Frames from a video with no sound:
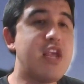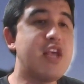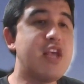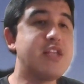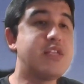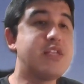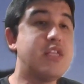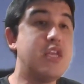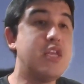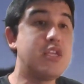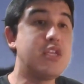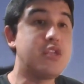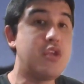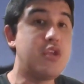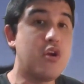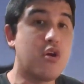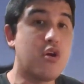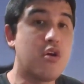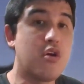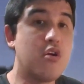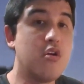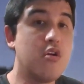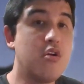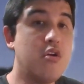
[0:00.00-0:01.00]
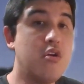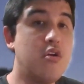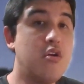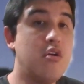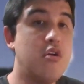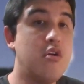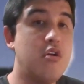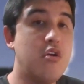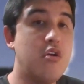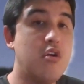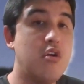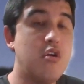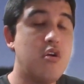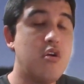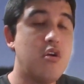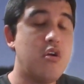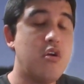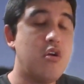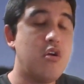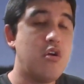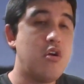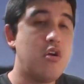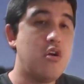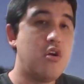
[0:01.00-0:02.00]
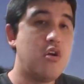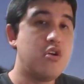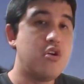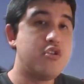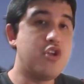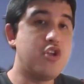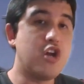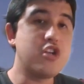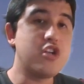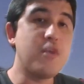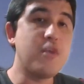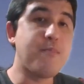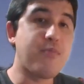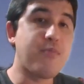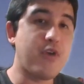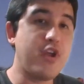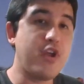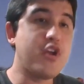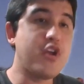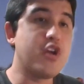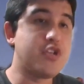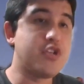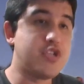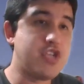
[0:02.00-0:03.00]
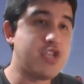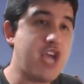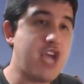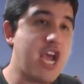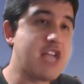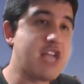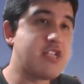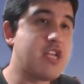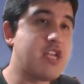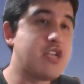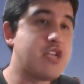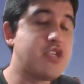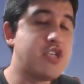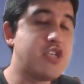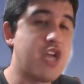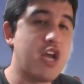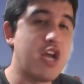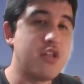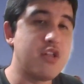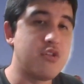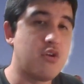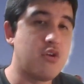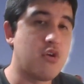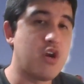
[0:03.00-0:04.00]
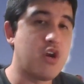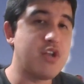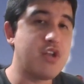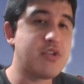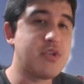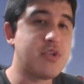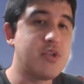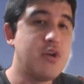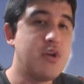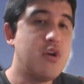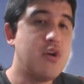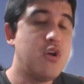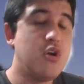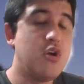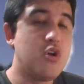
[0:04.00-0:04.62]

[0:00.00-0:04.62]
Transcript: is this year, there's a pretty good chance that Jett Lawrence